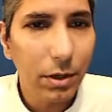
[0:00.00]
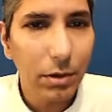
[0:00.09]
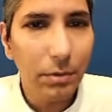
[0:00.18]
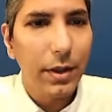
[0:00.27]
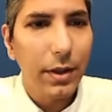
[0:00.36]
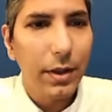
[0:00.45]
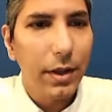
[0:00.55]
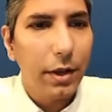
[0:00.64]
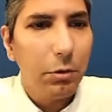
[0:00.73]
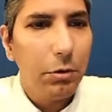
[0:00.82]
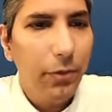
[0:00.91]
So
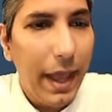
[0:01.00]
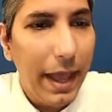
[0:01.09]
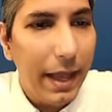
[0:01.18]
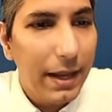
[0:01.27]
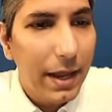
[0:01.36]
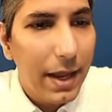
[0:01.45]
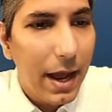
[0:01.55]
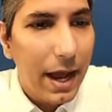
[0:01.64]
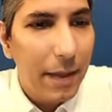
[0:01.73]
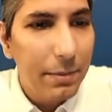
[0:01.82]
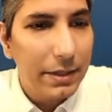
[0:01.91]
with that,
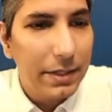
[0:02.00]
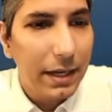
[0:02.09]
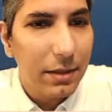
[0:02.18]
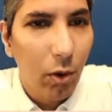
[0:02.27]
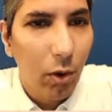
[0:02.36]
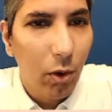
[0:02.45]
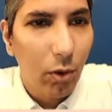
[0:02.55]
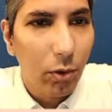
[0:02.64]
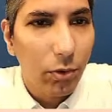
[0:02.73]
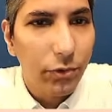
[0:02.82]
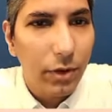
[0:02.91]
I'm going to take the
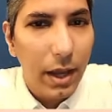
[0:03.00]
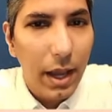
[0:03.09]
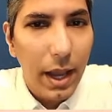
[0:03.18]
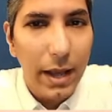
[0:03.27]
moles